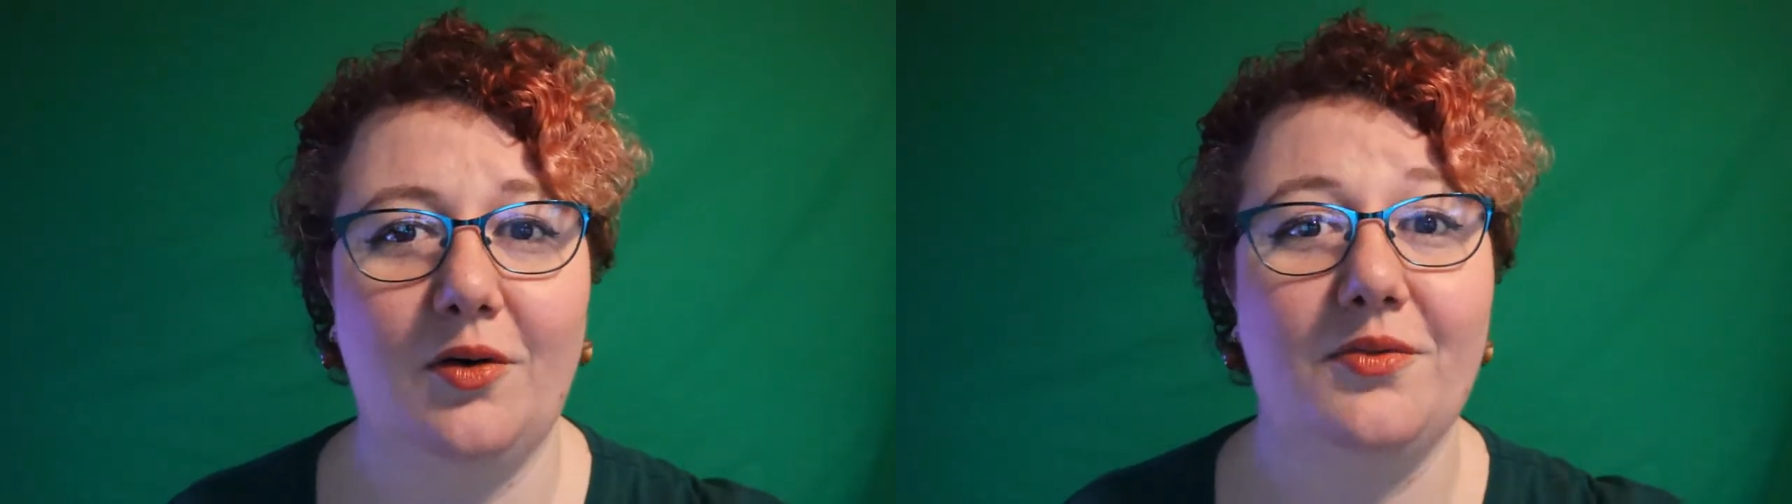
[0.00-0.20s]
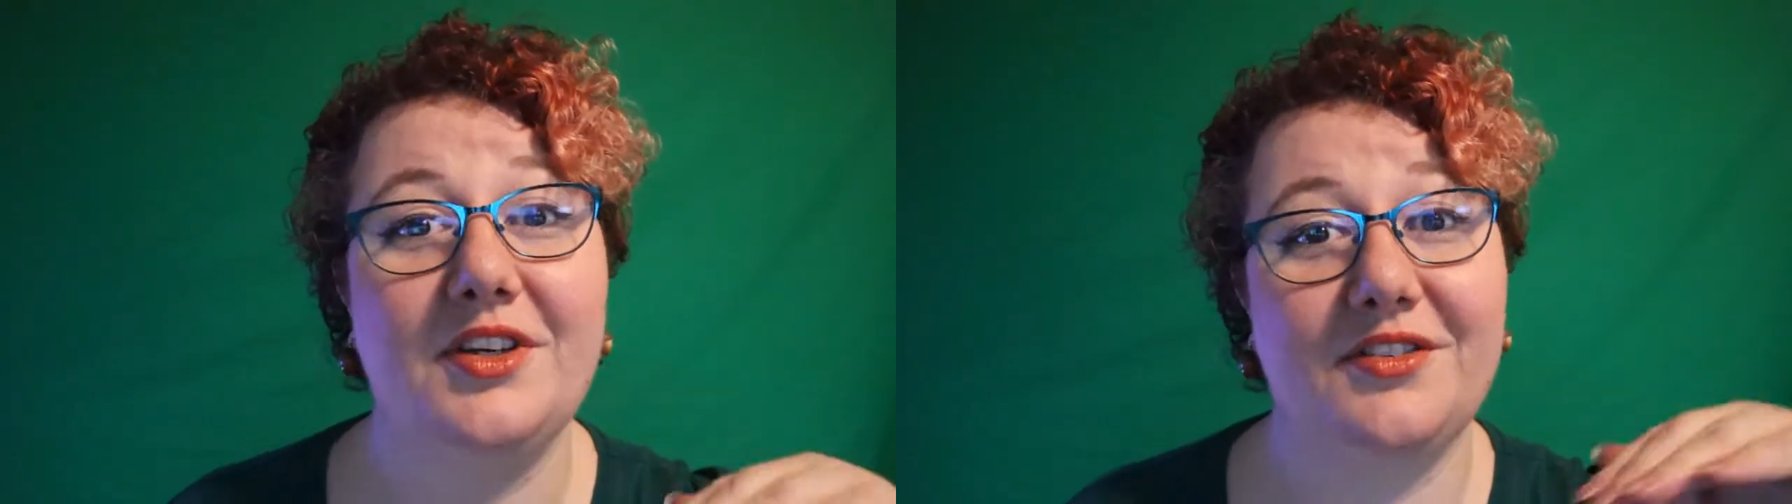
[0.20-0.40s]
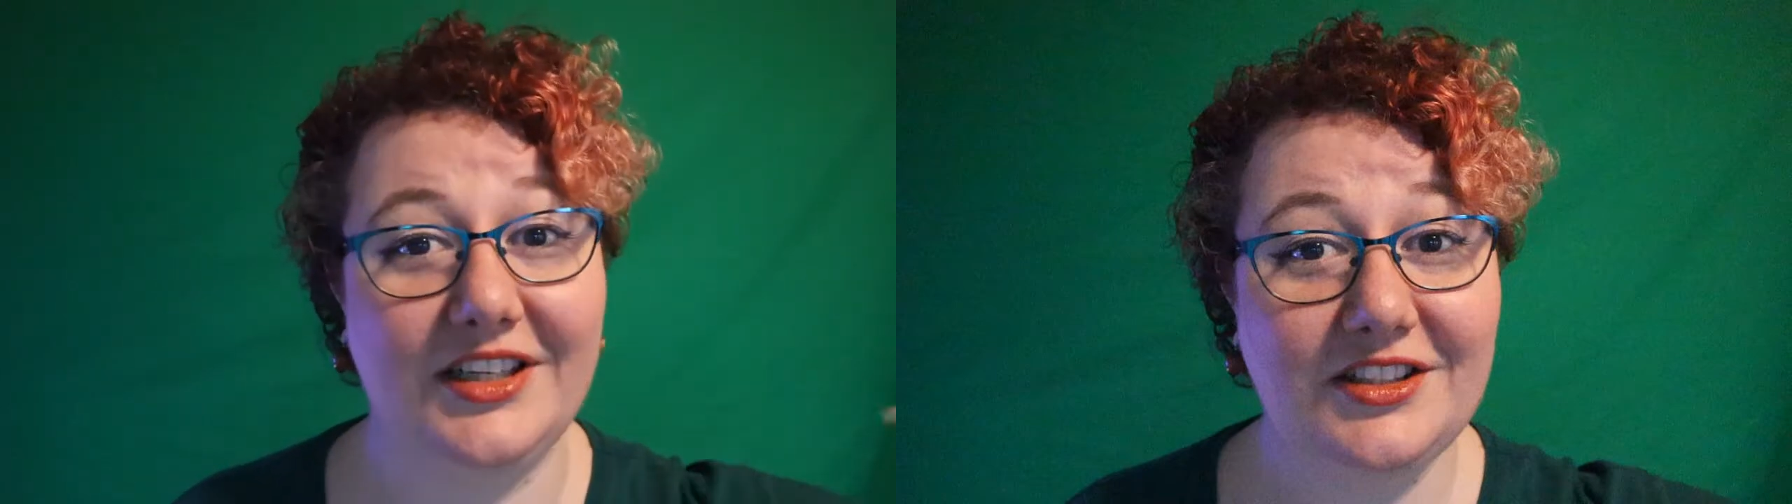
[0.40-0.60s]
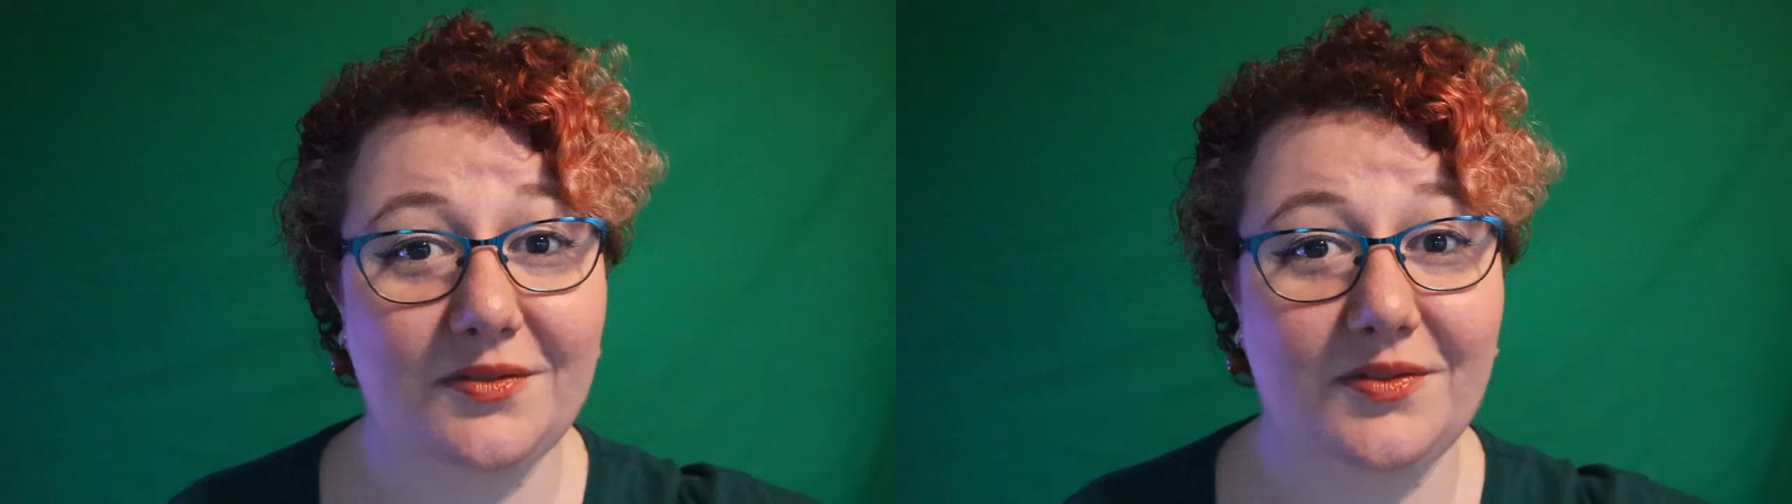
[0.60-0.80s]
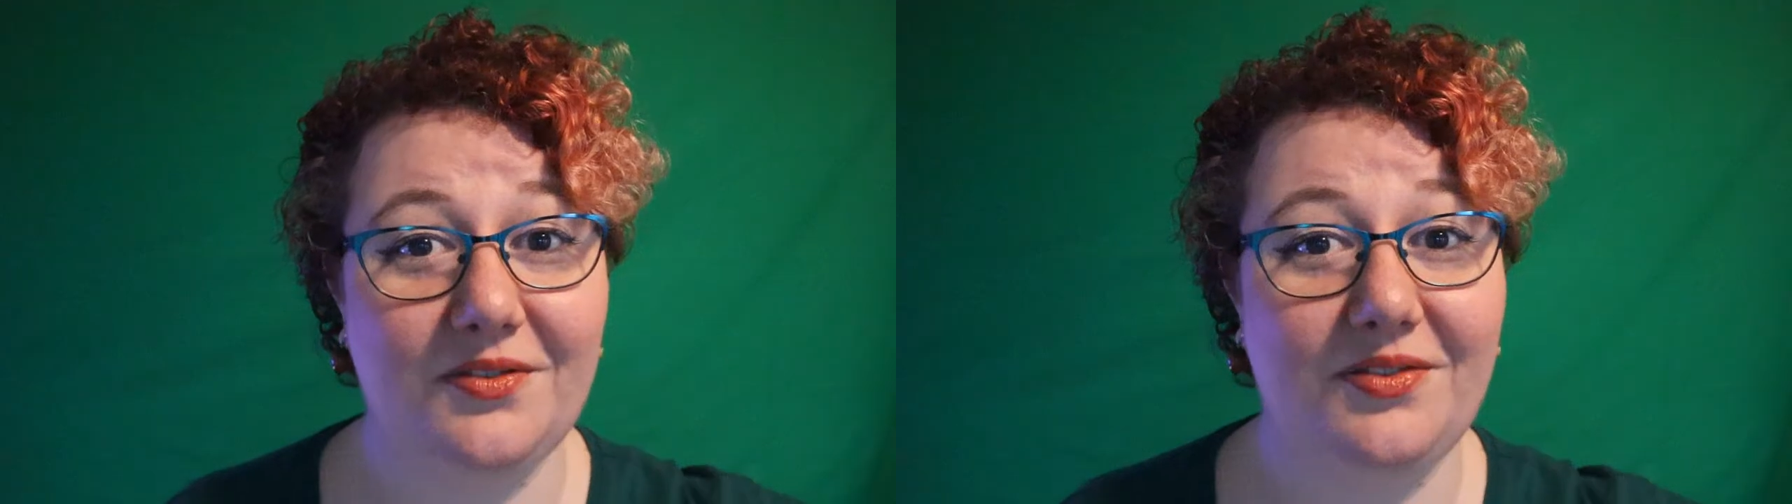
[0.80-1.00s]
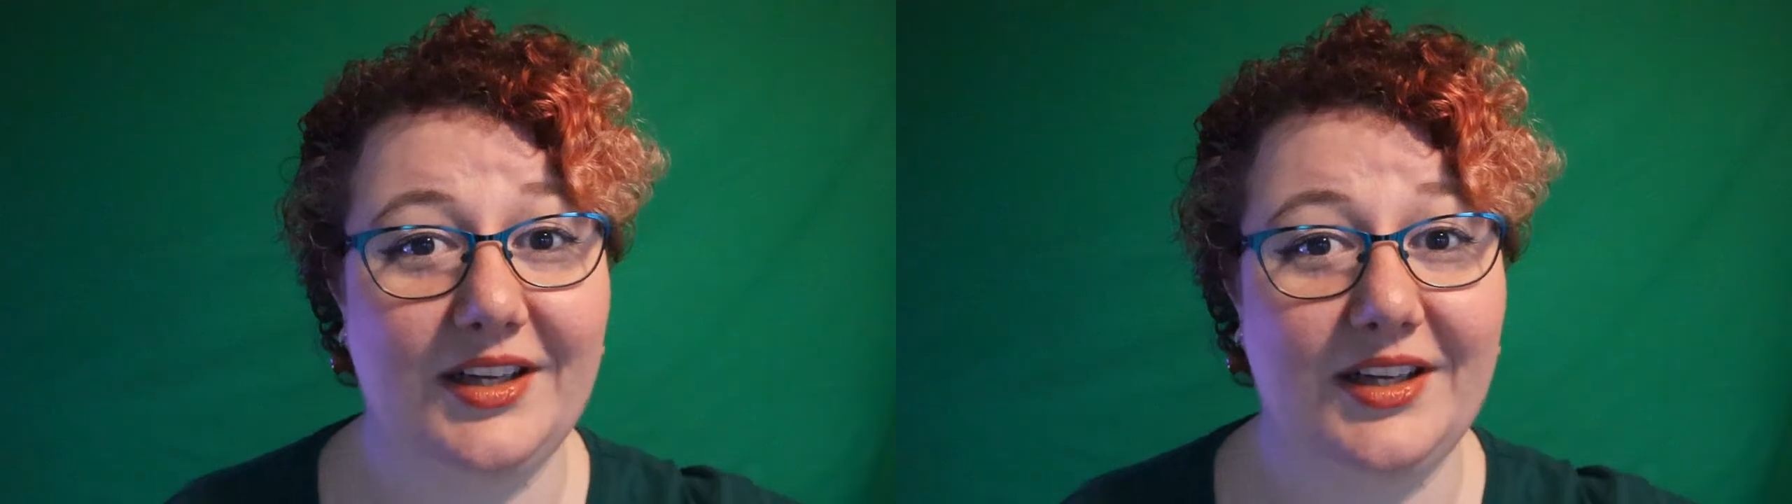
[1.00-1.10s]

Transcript: of the rest of the